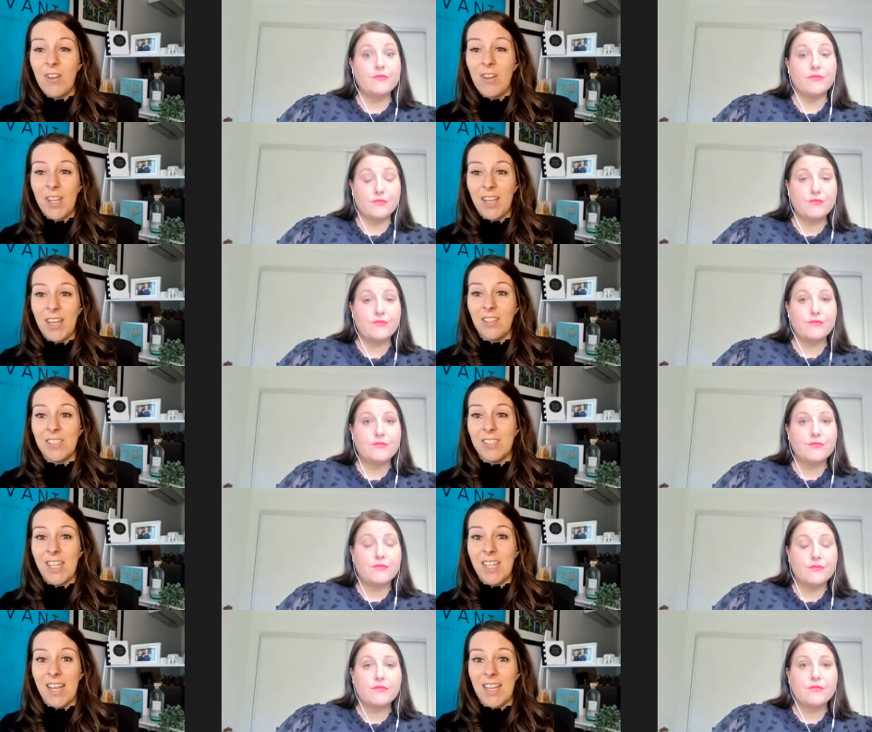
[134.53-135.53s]
Speaker 1: Everything mm. else
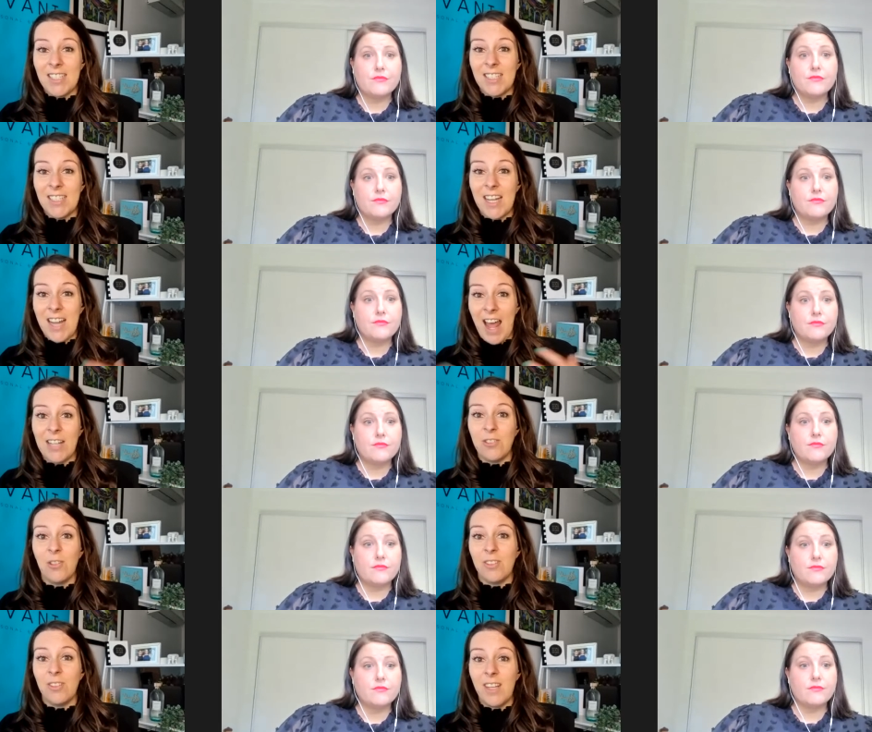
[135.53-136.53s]
is an add
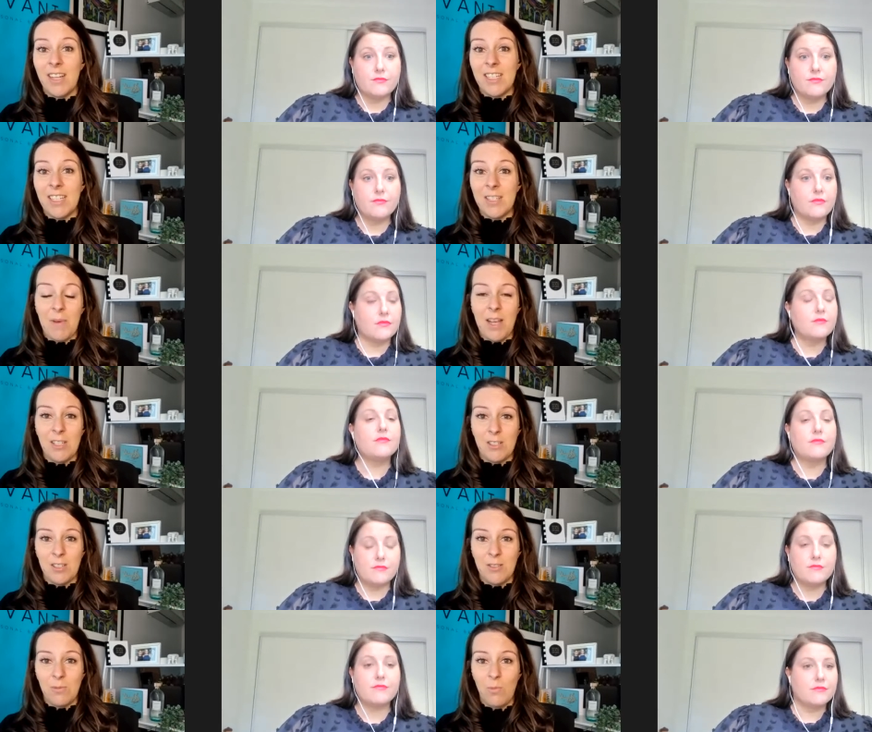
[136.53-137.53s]
on and it
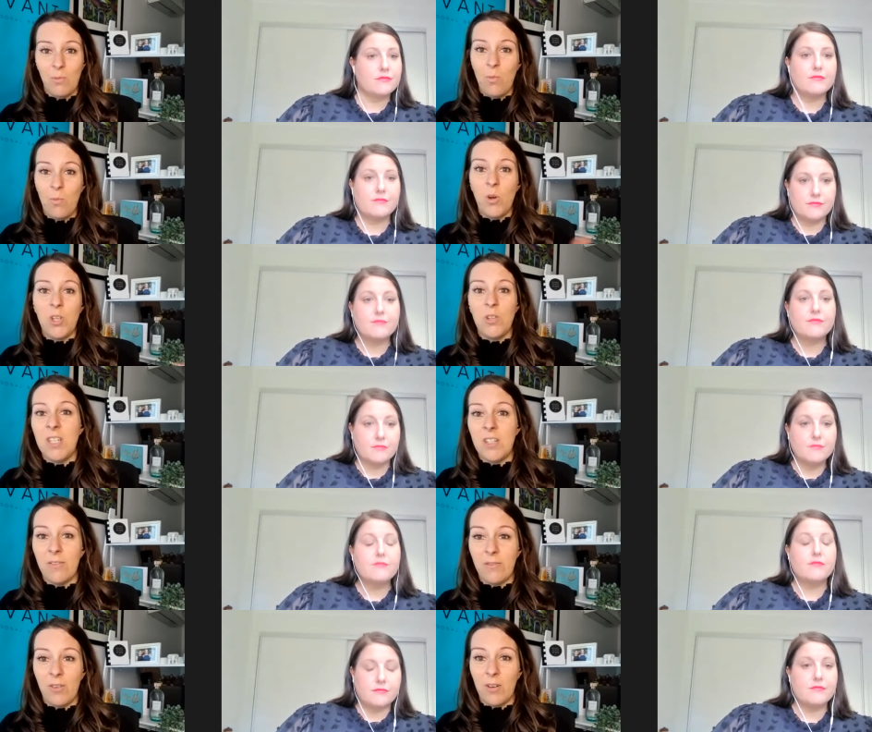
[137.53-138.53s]
depends what you need
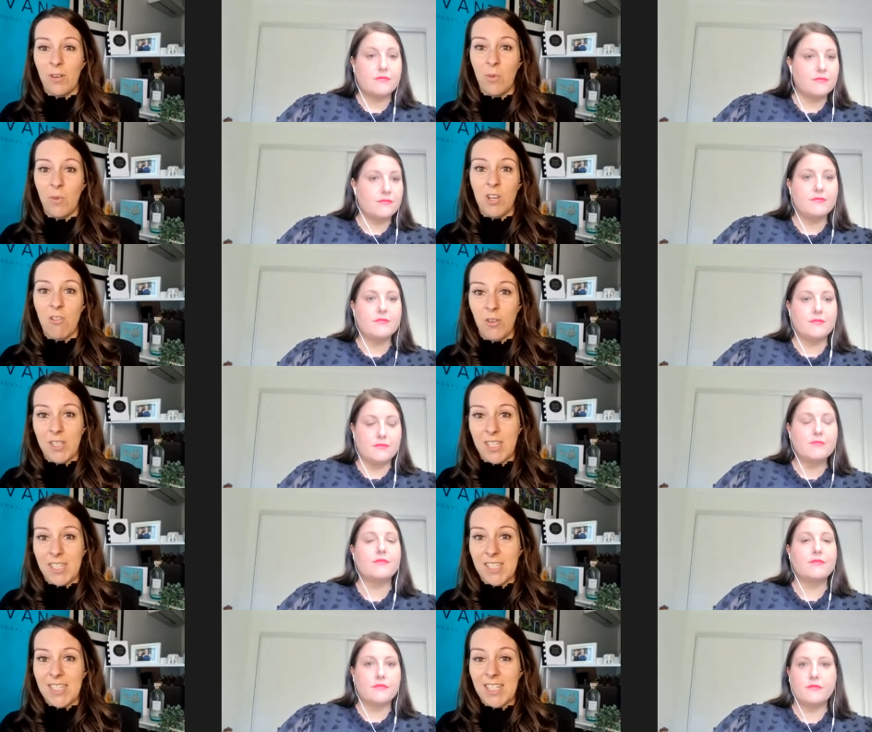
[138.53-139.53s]
it for and where your
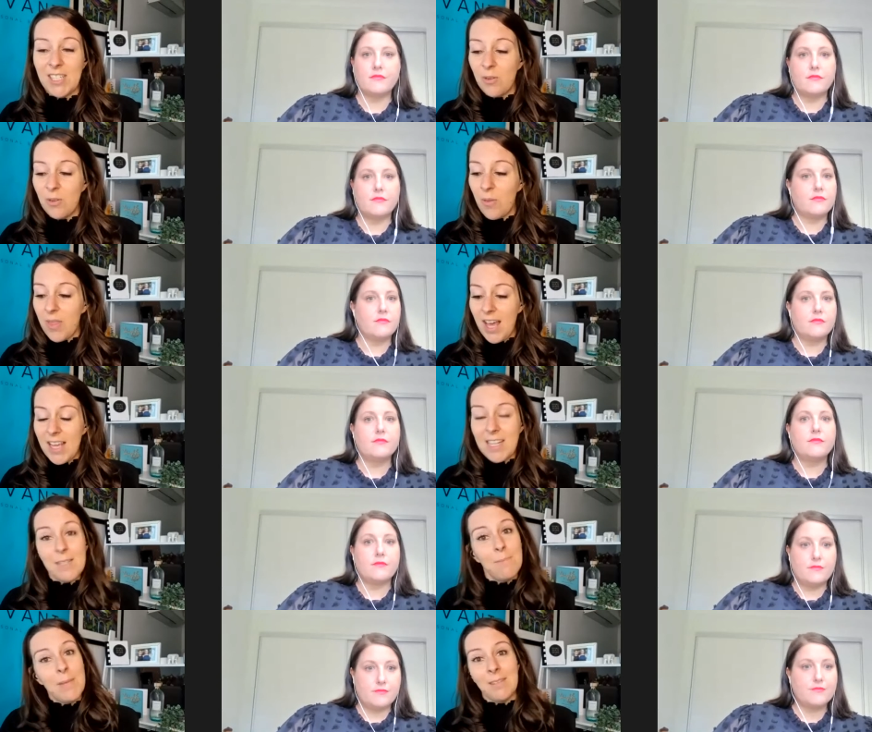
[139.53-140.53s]
audience is. So that is
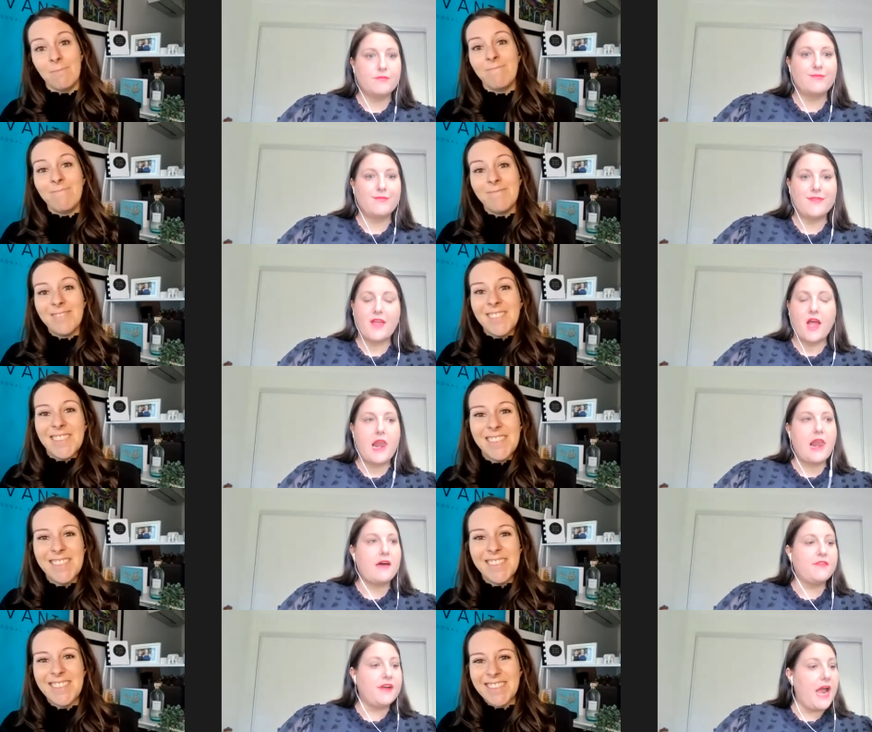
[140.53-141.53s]
Speaker 2: me. I
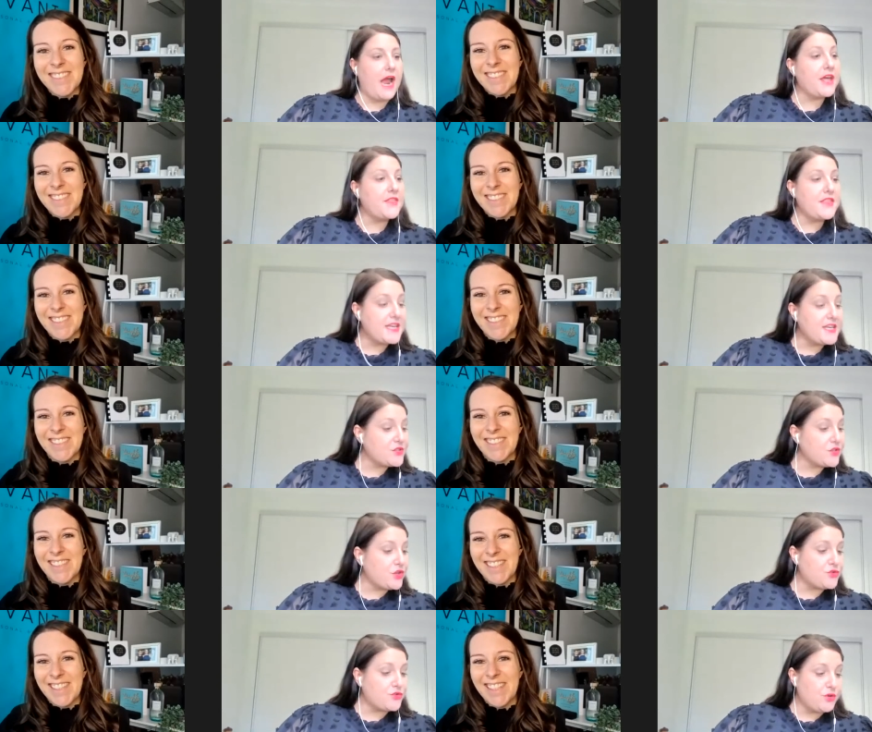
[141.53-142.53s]
love it. And I think it's
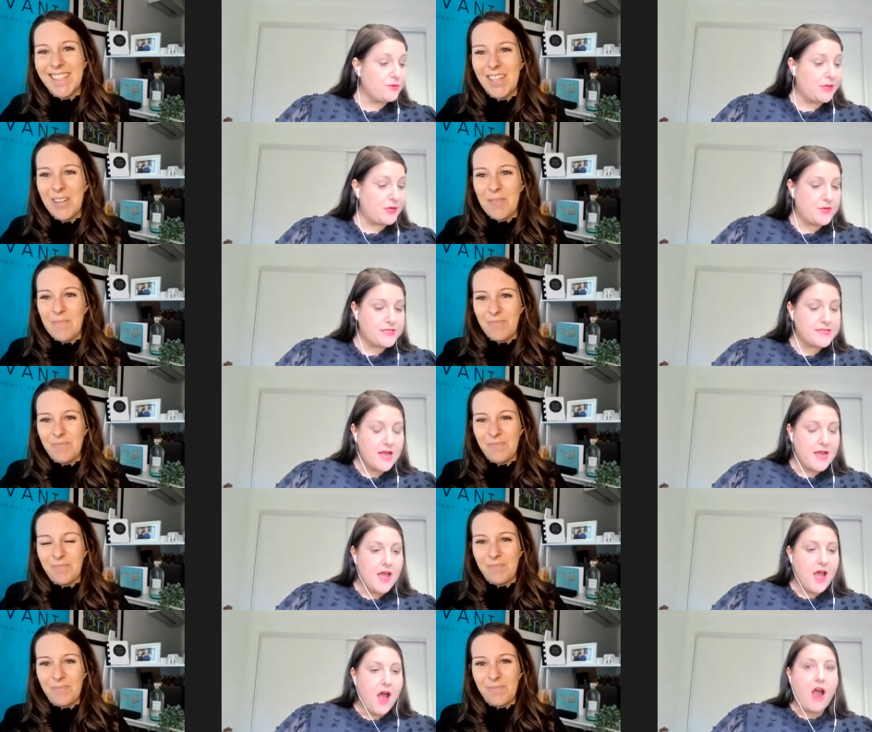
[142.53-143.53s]
so true because
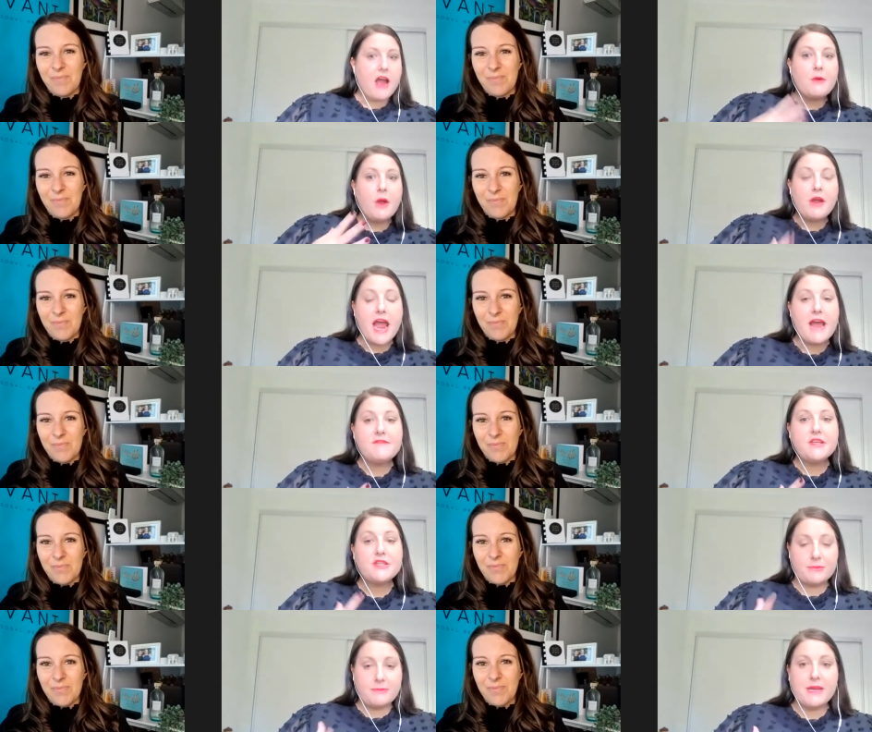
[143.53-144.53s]
I, I, have
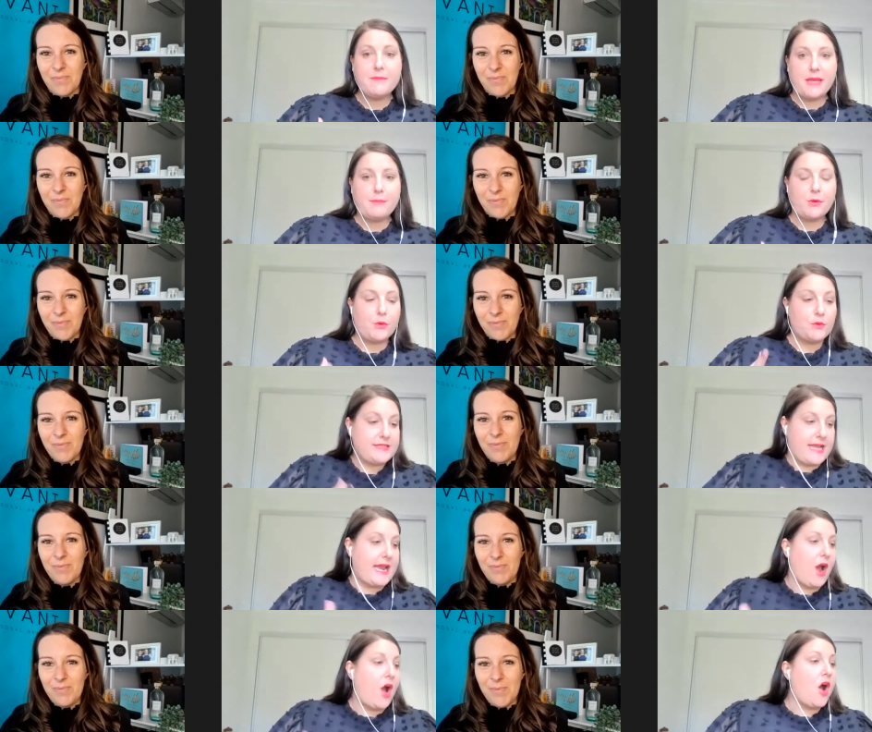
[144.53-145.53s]
so many people
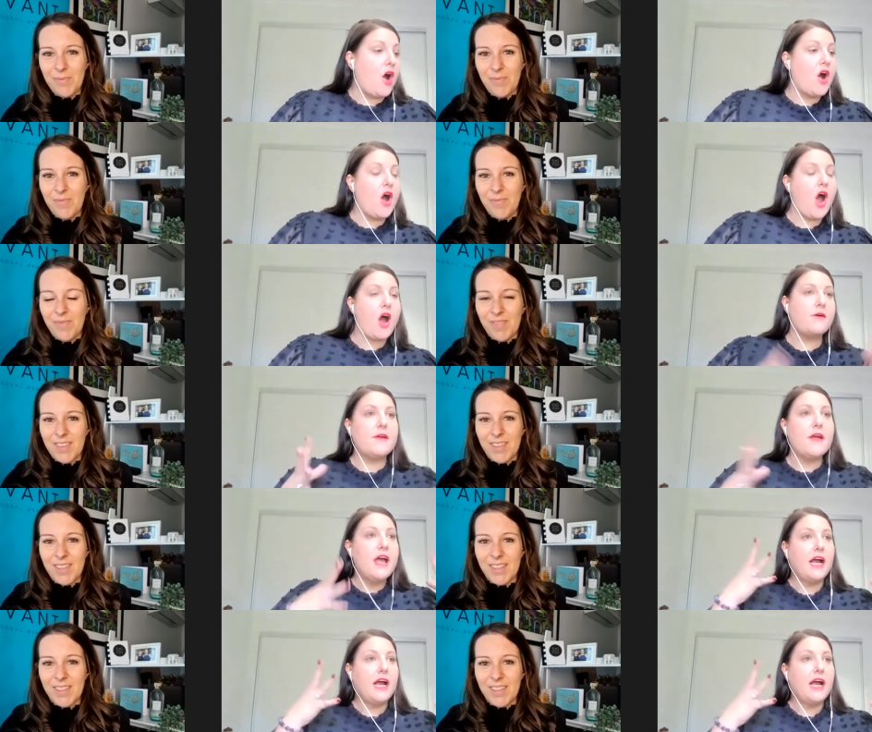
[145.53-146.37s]
say, Oh, I